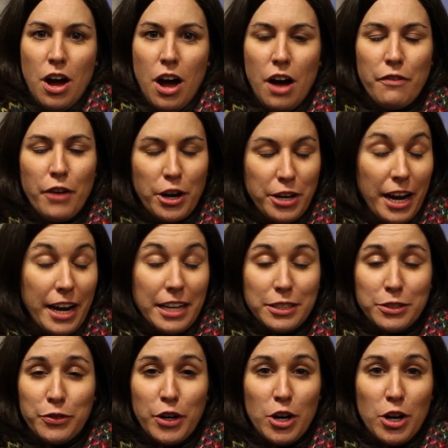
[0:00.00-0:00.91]
of our
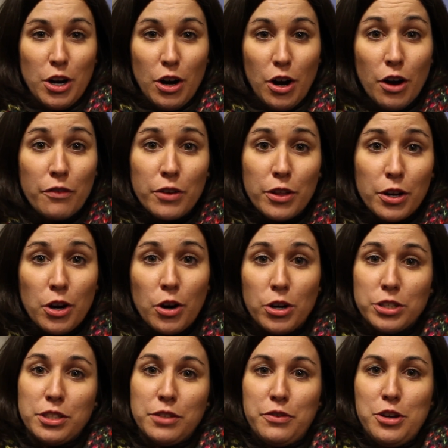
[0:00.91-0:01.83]
diets for over the
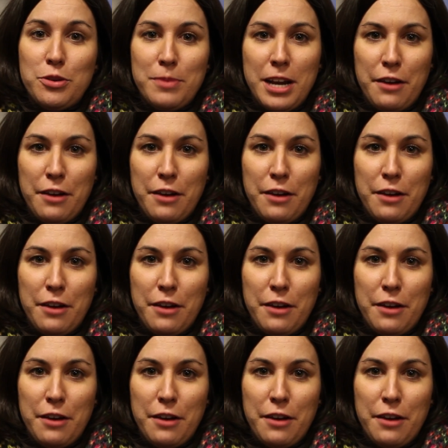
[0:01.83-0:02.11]
course of human